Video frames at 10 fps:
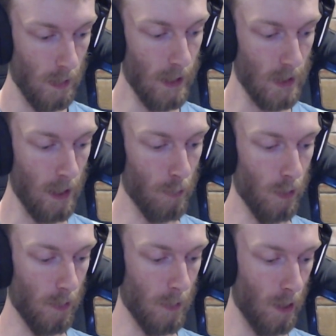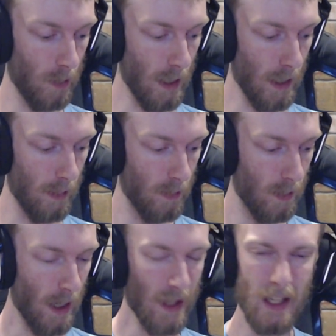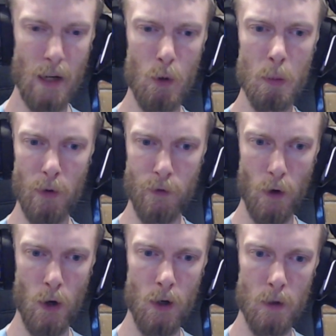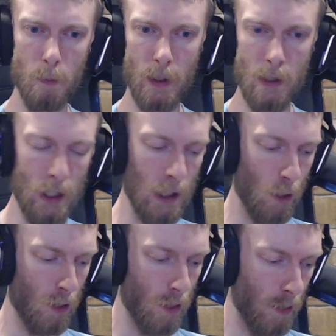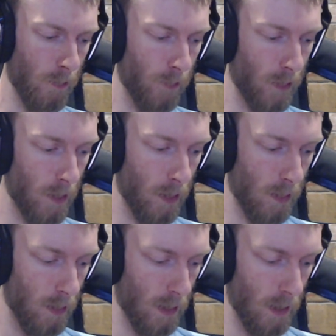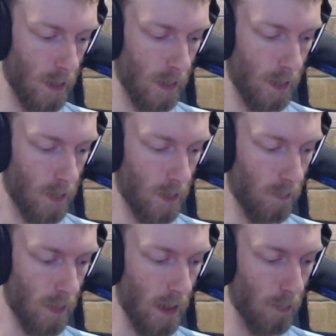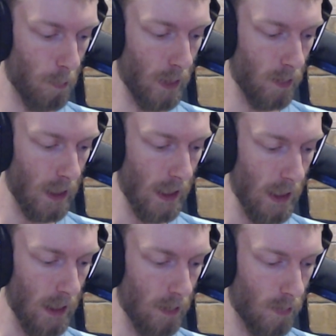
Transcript: It's Houndoom. Okay. I think I would have preferred Pidgeotto for survivability.